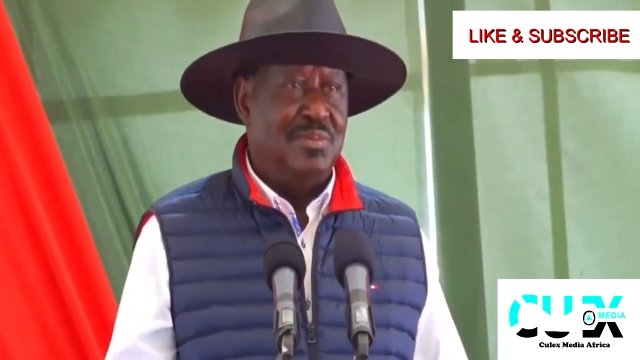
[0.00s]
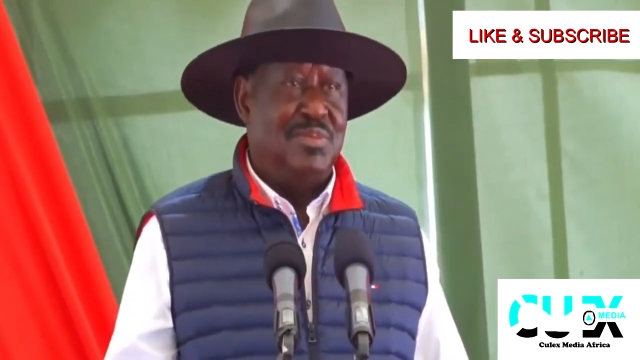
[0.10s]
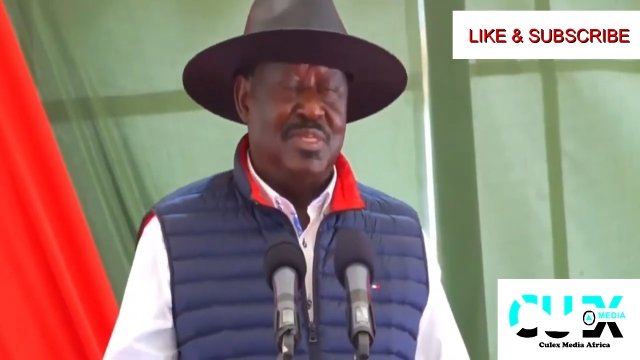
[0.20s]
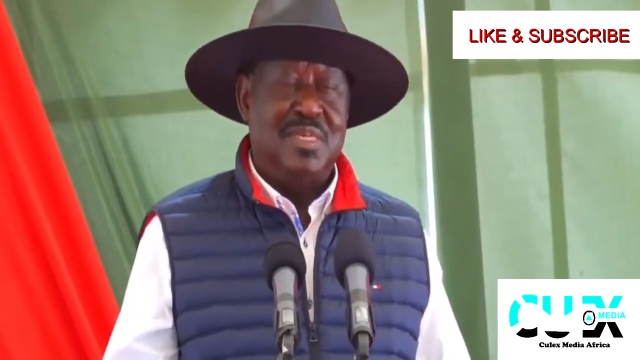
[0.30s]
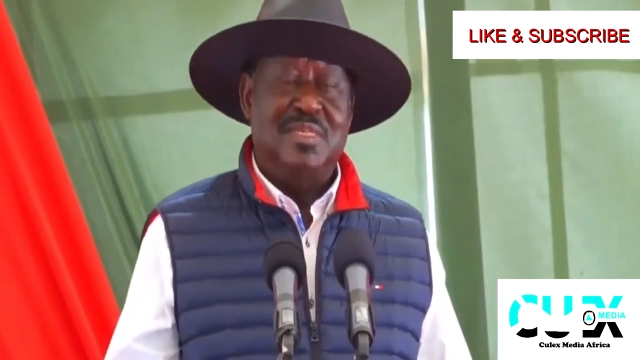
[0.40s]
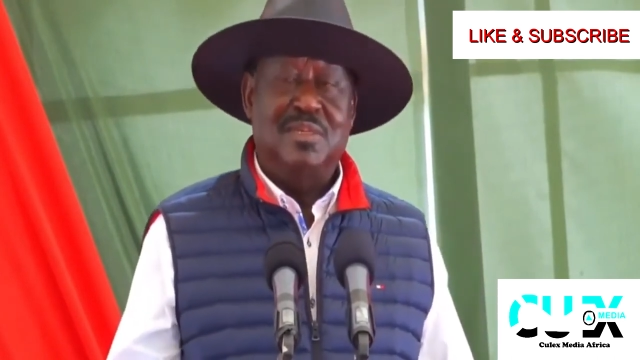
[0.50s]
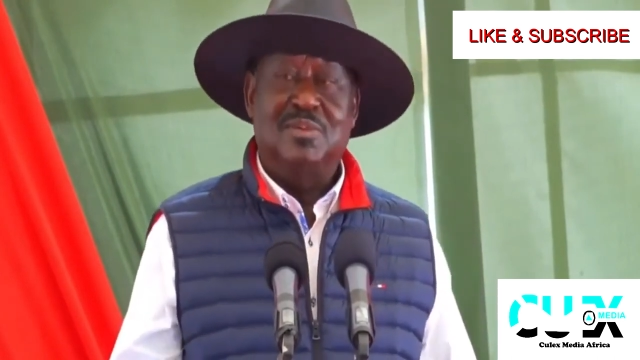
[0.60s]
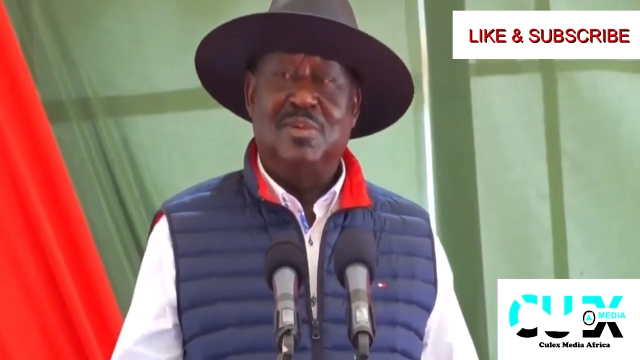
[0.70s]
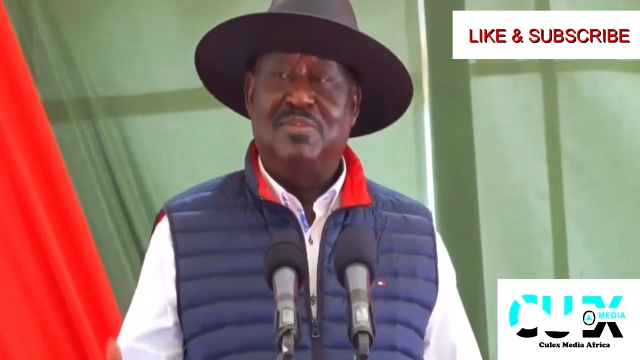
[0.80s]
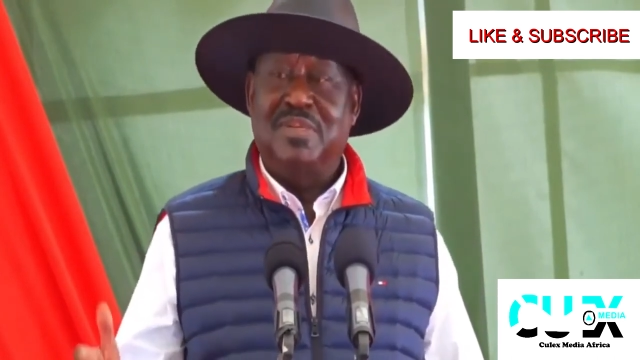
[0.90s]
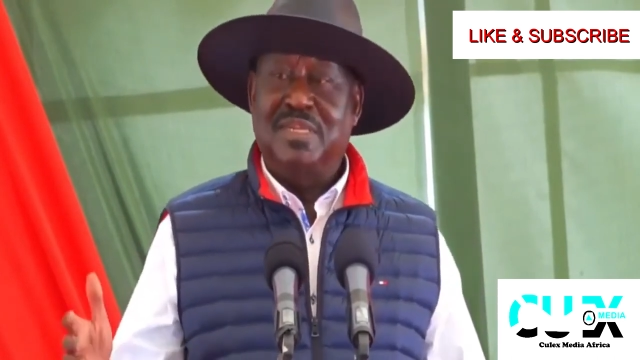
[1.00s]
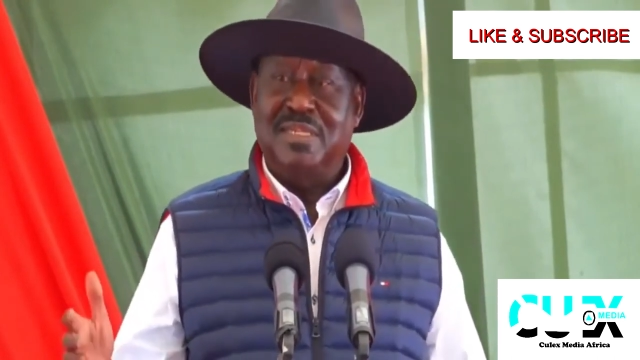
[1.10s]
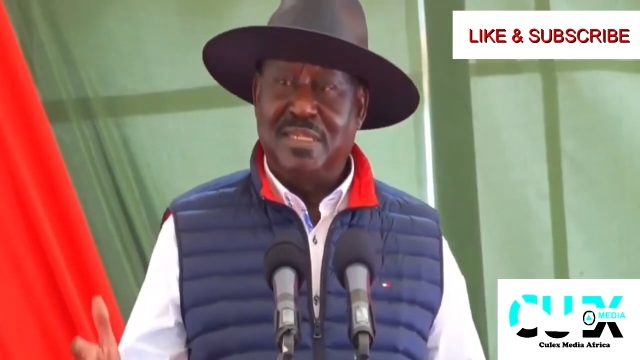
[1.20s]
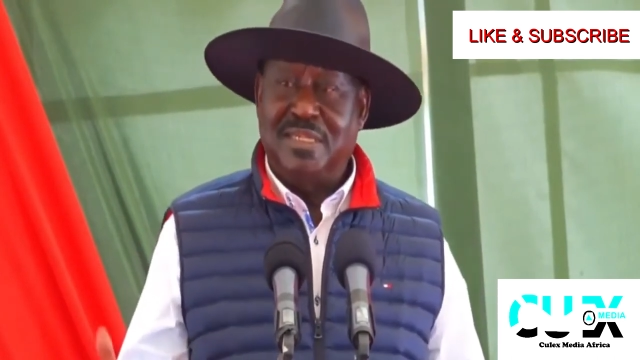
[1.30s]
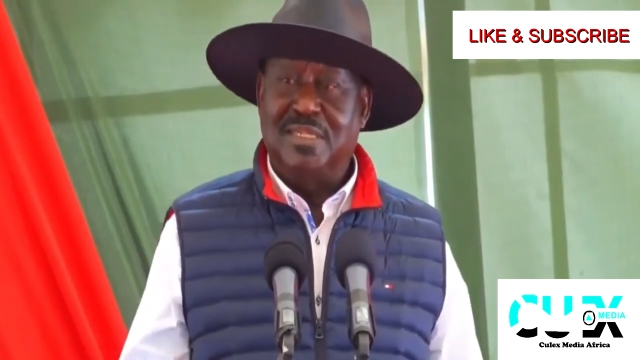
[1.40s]
We've said that we are
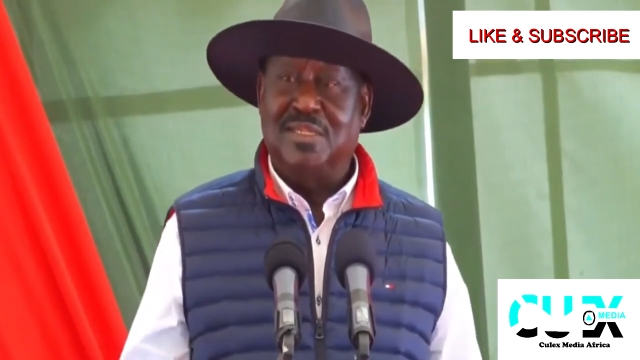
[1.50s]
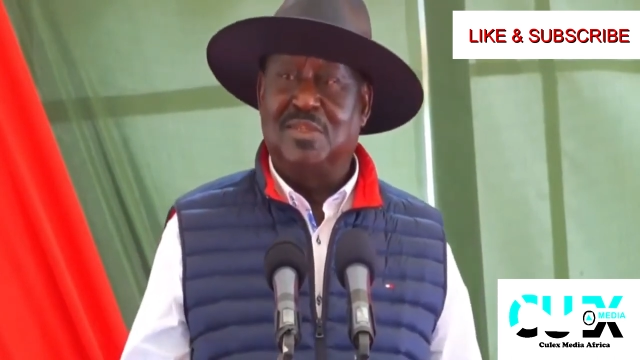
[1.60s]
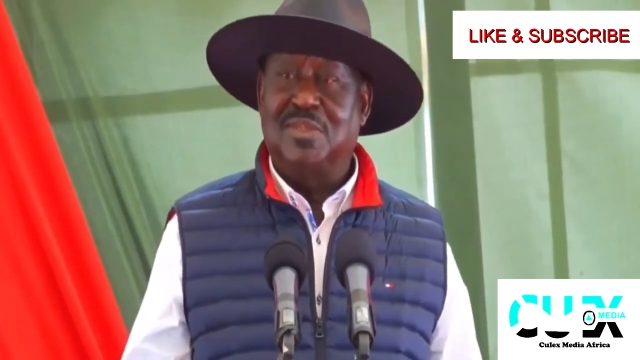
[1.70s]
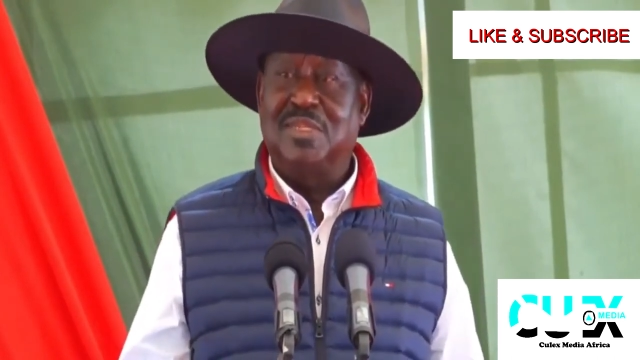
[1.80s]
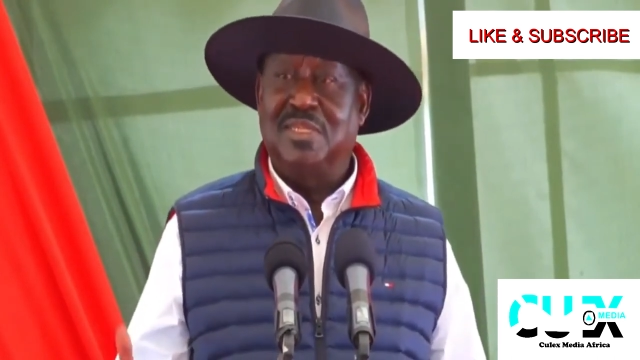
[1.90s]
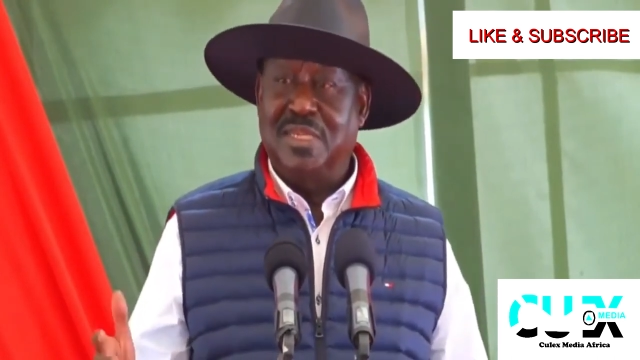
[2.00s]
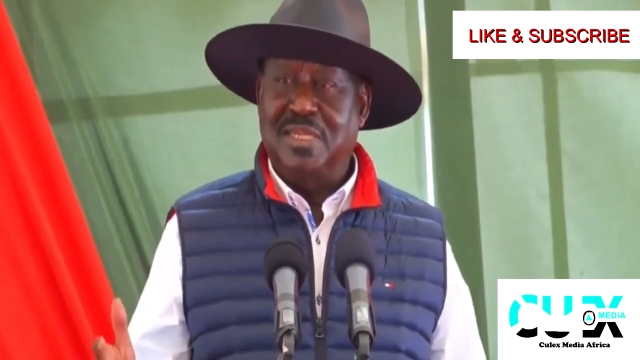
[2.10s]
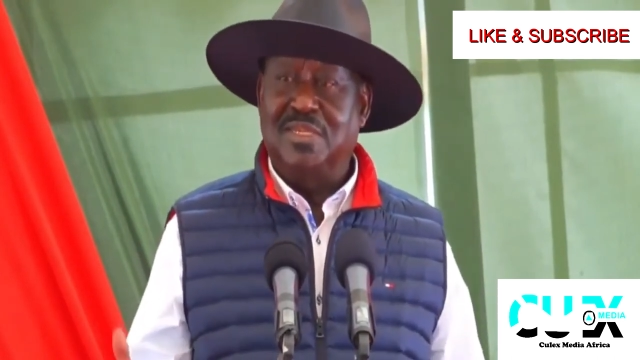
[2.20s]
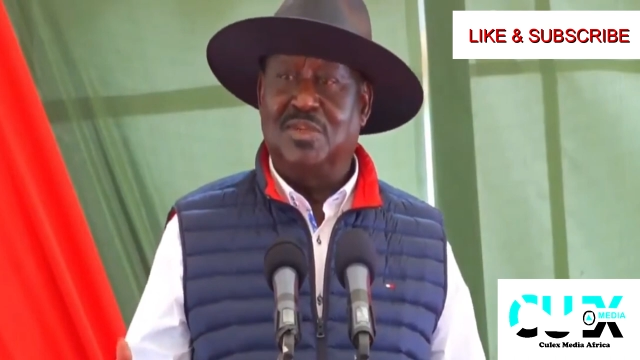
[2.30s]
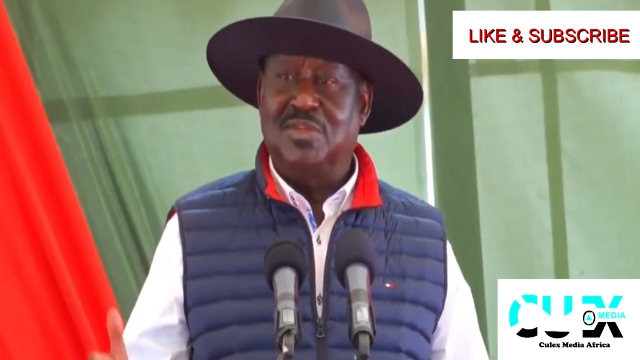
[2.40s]
very ready to engage